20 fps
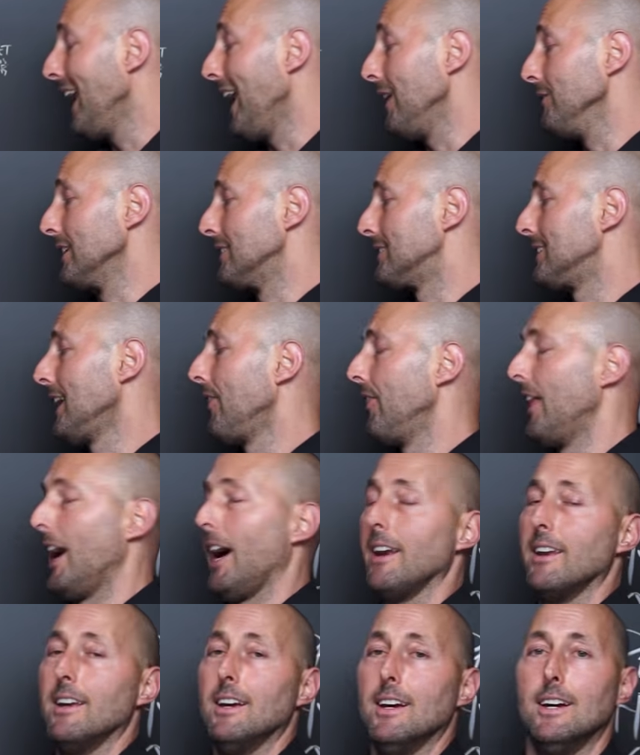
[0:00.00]
Having said
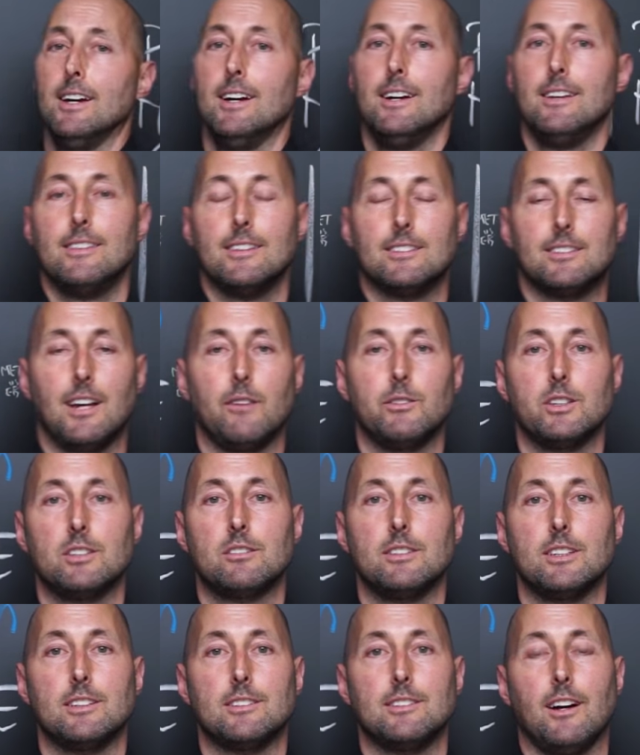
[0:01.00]
that, this
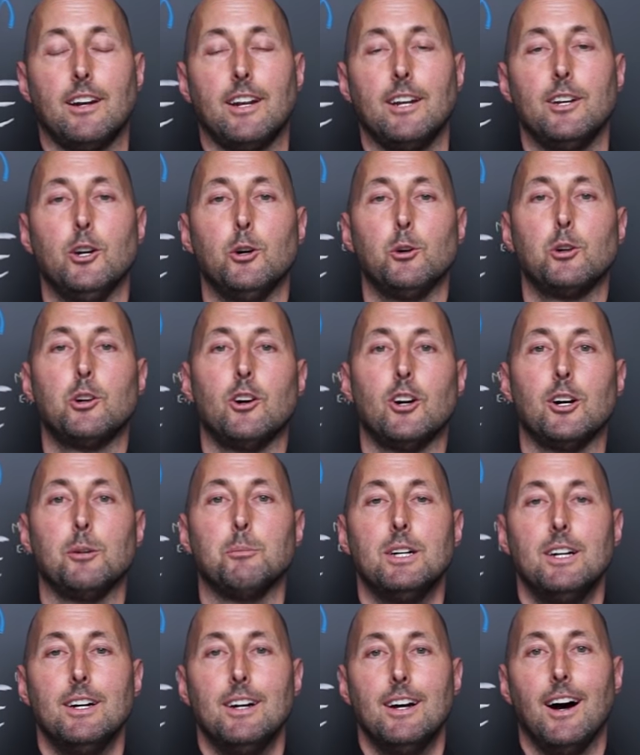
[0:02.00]
obviously is not a
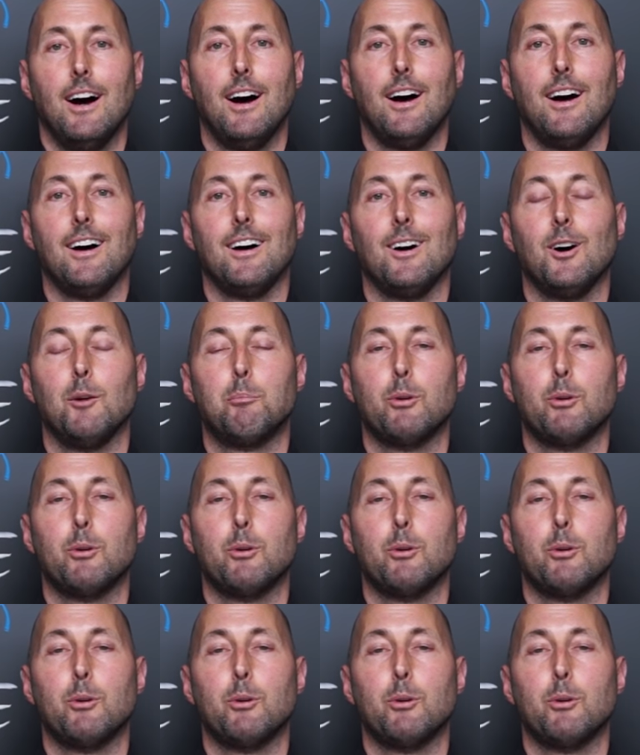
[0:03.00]
no-carb uh,